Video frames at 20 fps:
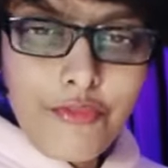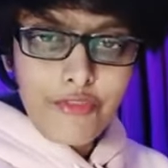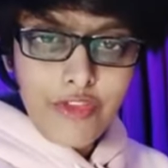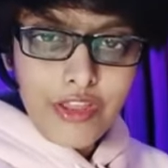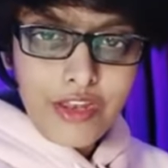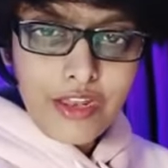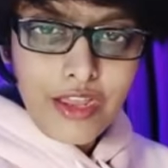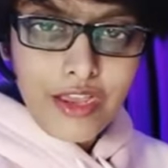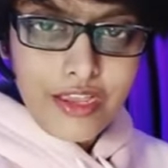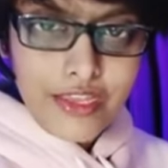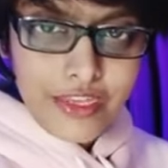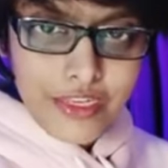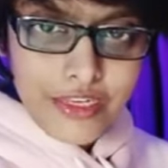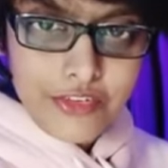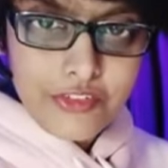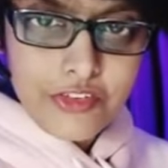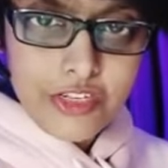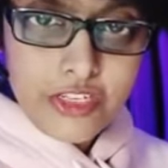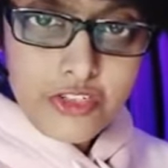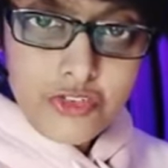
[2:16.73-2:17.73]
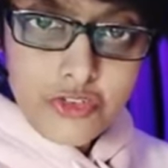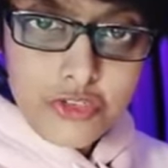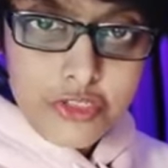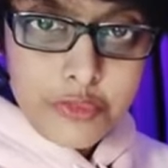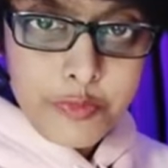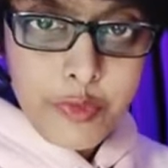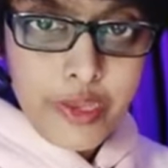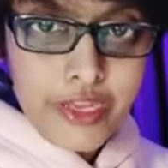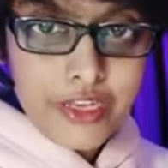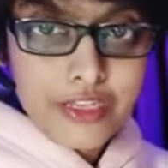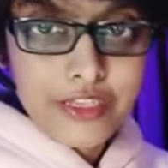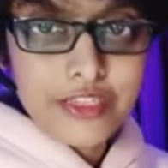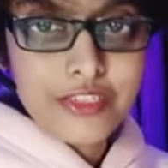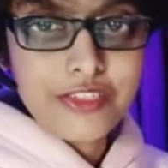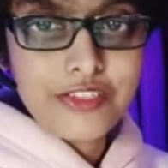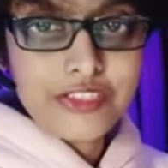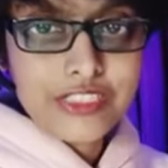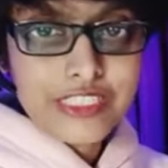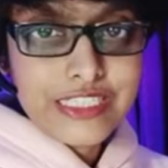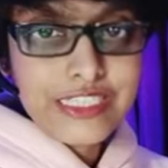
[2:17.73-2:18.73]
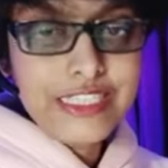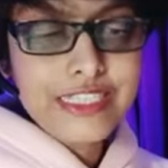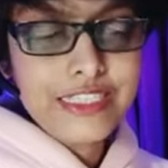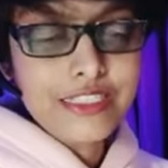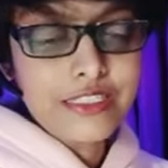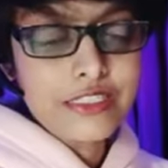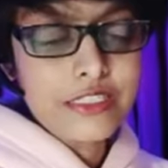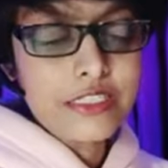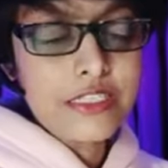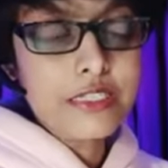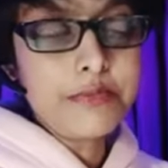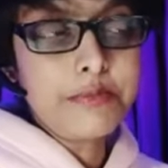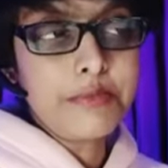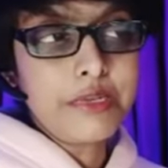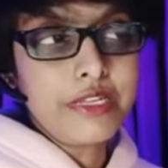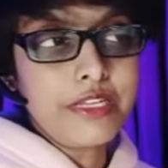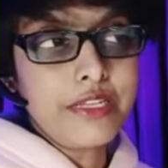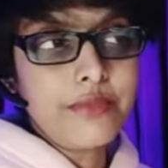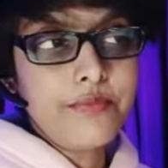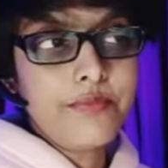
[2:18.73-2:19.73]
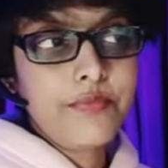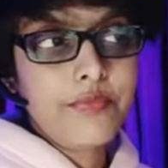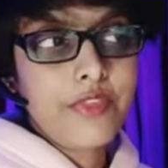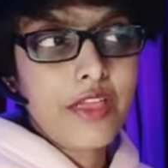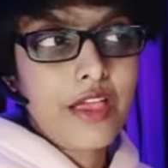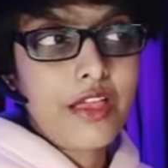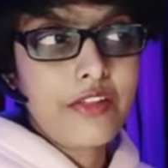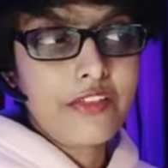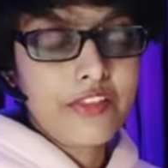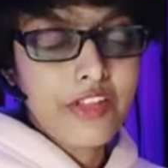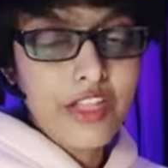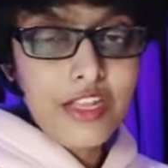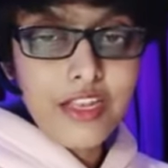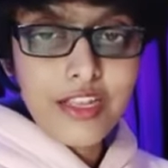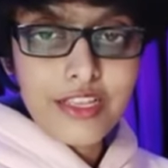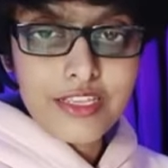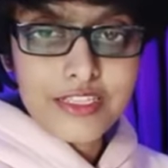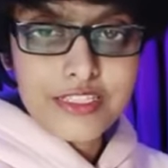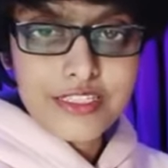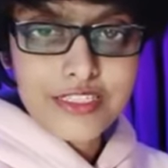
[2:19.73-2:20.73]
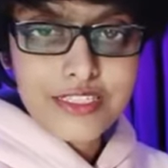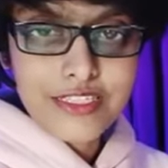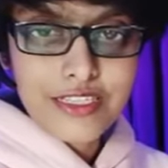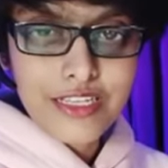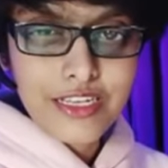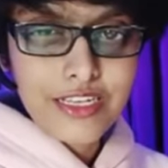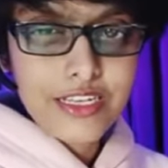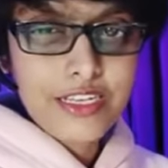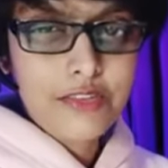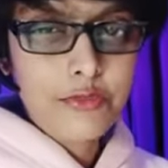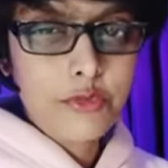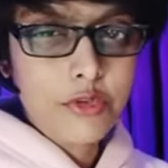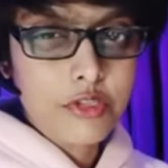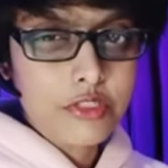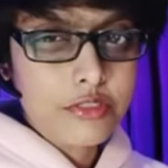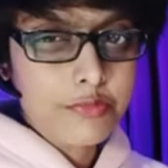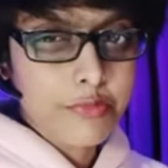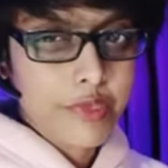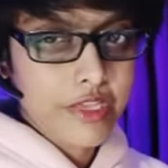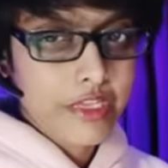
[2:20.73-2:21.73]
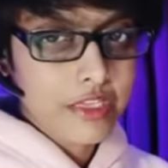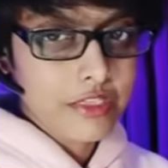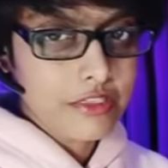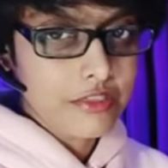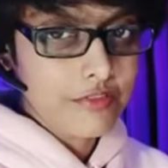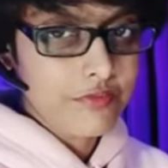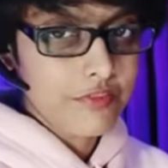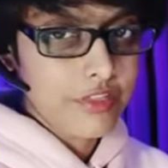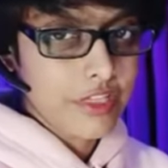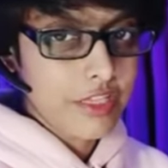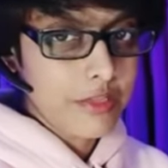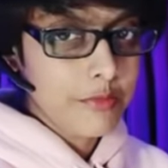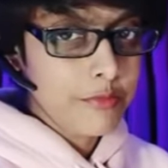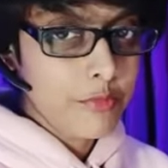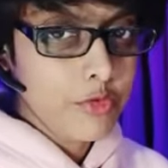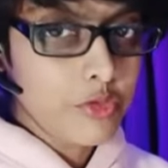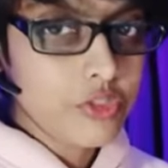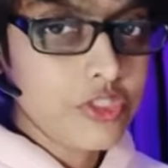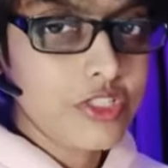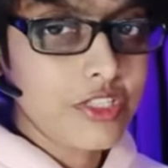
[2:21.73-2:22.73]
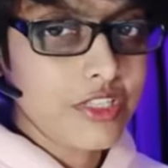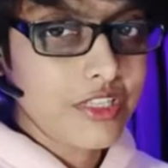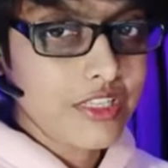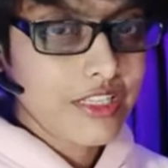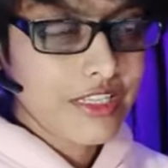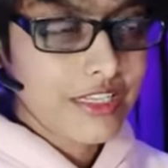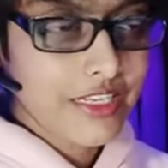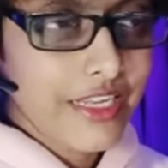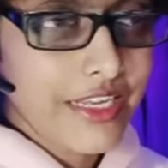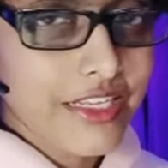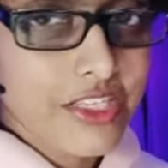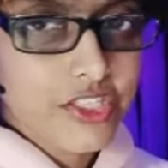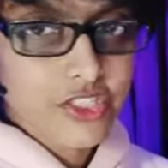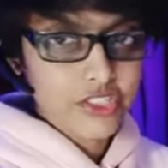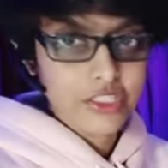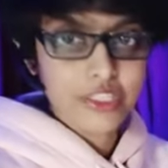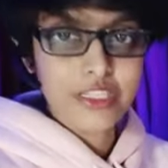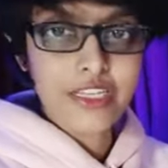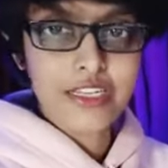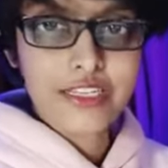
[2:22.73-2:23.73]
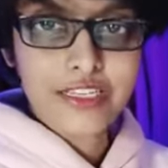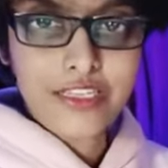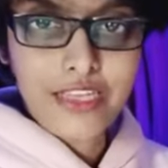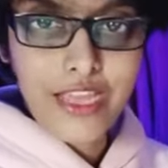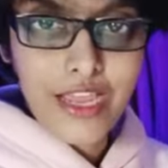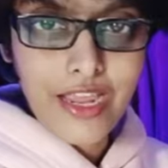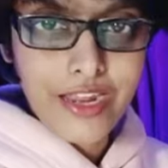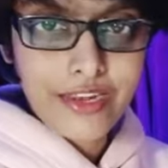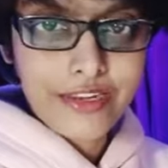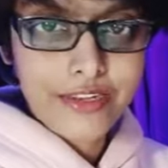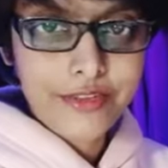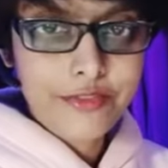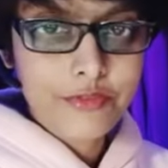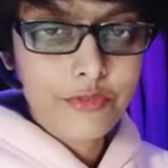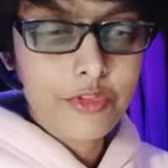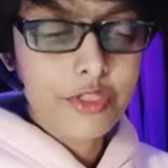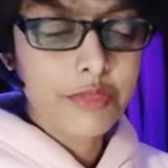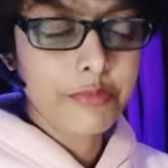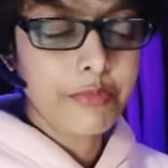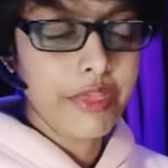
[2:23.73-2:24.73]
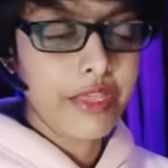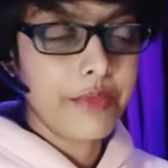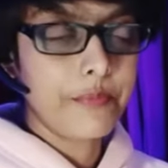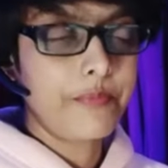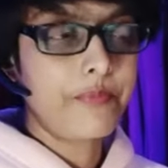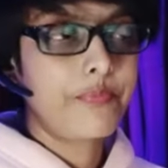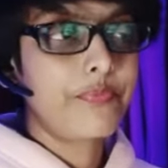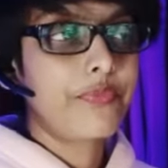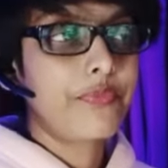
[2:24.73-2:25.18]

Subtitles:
When I retrospected really deeply, I realized that it was because of the emotional connection that it had with me.